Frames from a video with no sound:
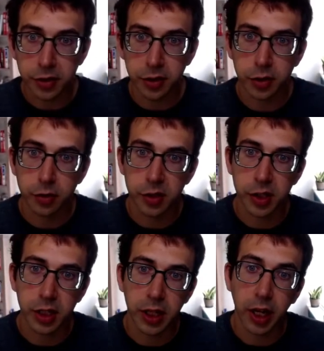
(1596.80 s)
us to
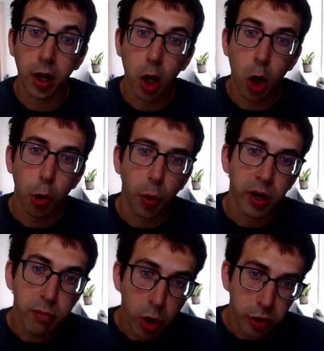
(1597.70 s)
see that when
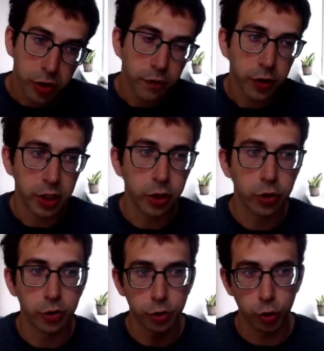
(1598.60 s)
most of the
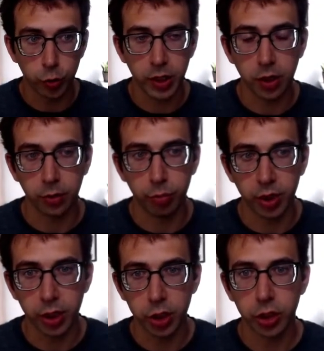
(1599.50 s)
teachers agree on a
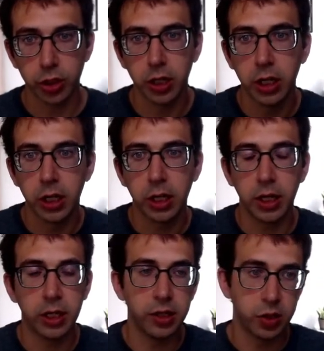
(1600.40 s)
prediction,
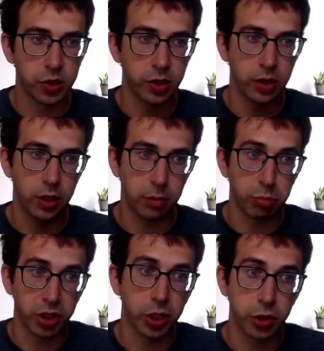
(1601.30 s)
then this
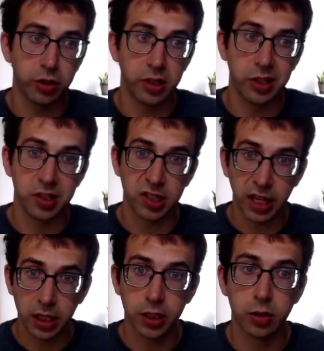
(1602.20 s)
prediction is
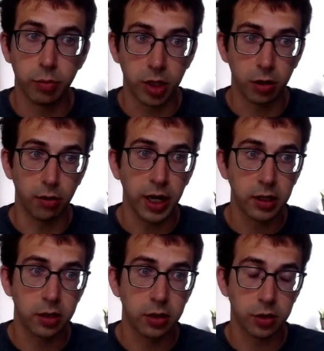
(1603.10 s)
likely to be correct.
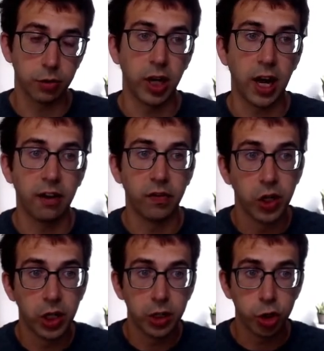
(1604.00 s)
So we have
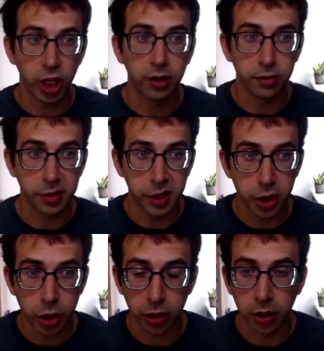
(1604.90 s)

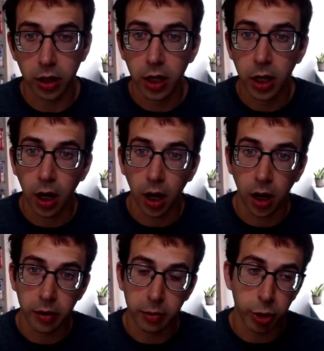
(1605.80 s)
generalization uh,
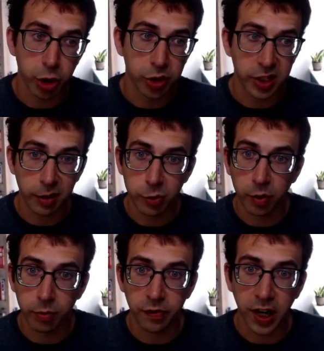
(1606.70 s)
which stems from
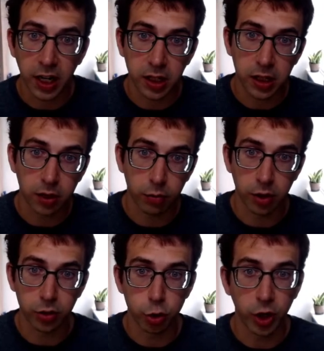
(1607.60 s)
the fact that they were
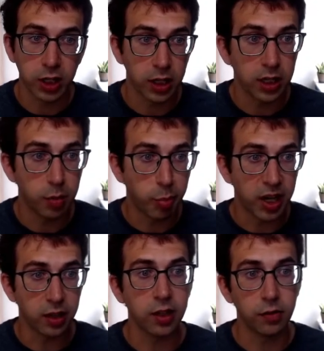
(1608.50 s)
trained
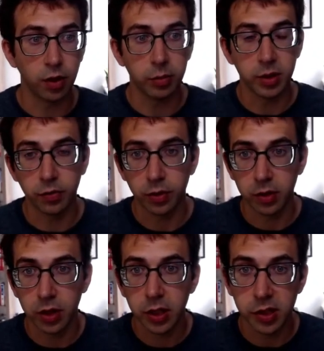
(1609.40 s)
independently from different
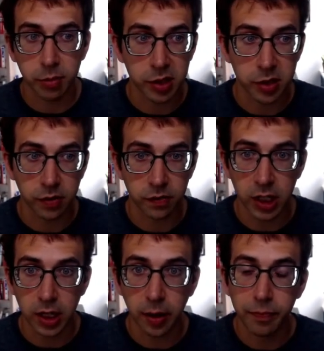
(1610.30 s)
subsets of data.